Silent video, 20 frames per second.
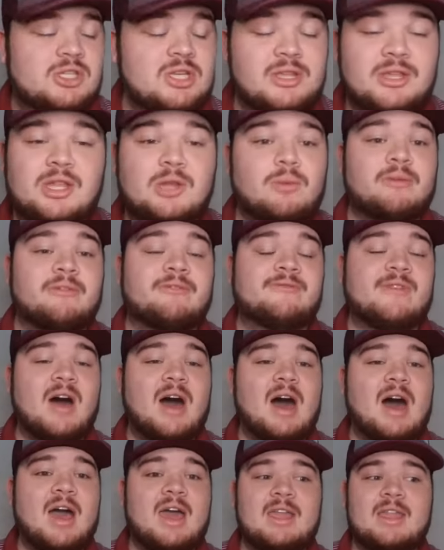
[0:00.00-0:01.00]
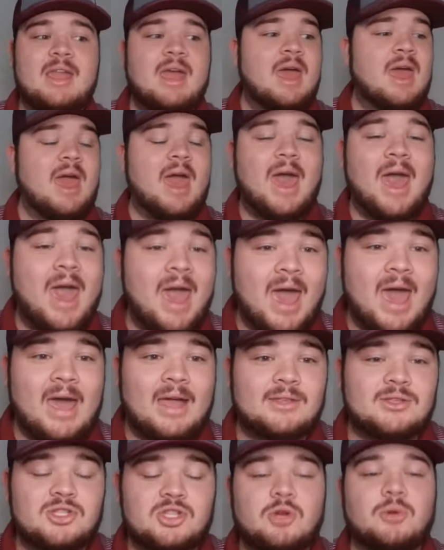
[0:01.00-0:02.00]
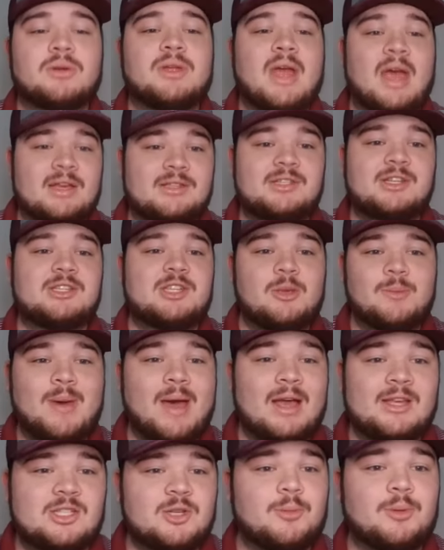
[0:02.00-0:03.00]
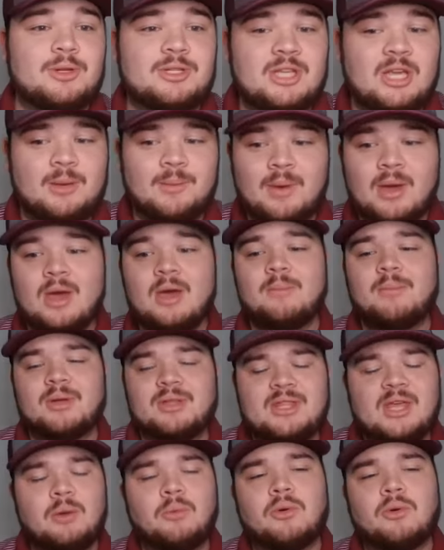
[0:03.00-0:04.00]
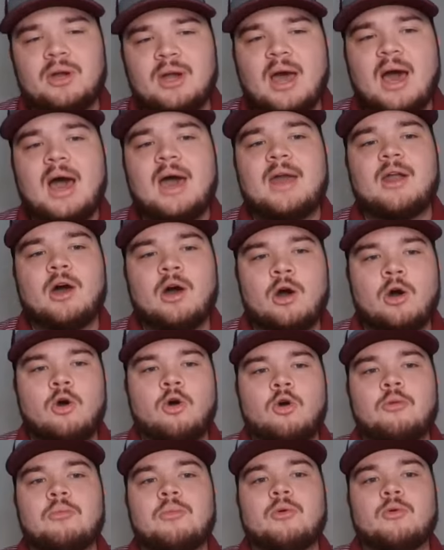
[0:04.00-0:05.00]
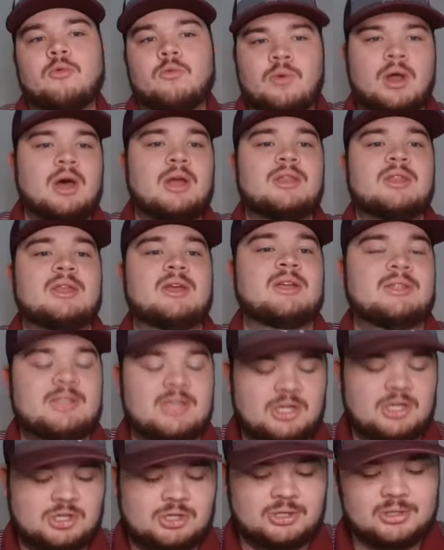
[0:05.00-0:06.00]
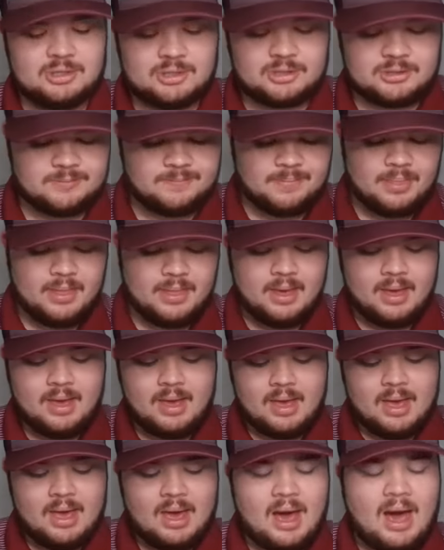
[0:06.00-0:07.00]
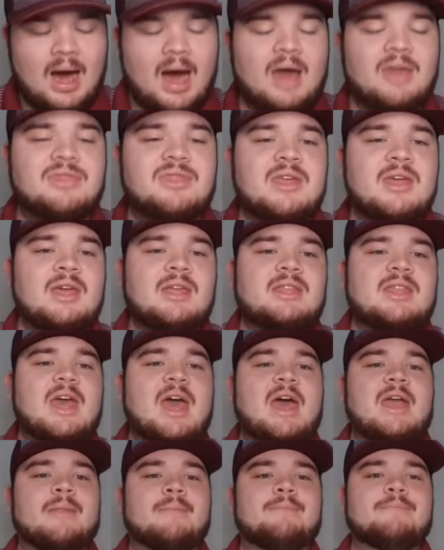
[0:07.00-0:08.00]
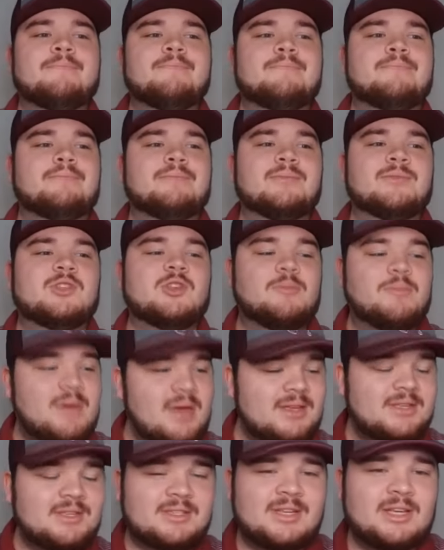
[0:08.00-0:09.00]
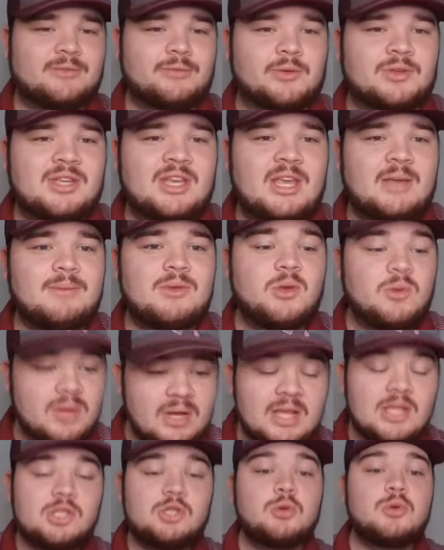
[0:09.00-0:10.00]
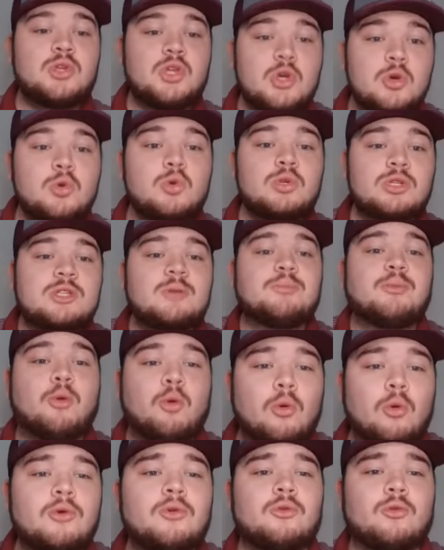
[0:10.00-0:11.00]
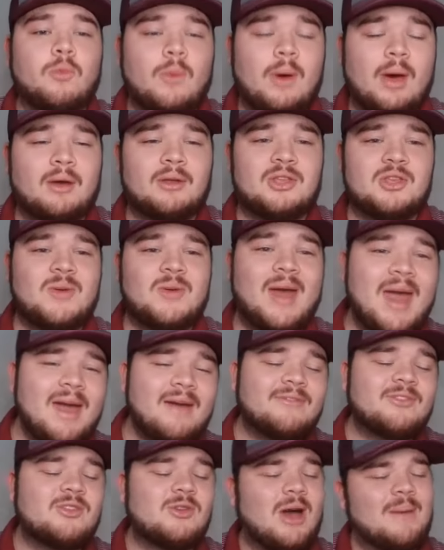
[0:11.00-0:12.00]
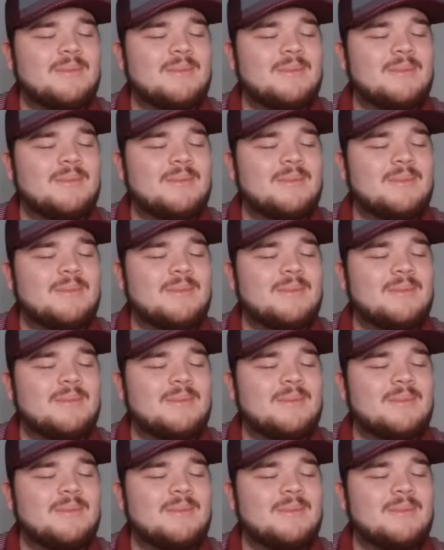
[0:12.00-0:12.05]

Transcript: I think they were fine adds to an SEC basketball team, but they were not home run additions. I think that to be a successful team, you need to use the portal well. You have to.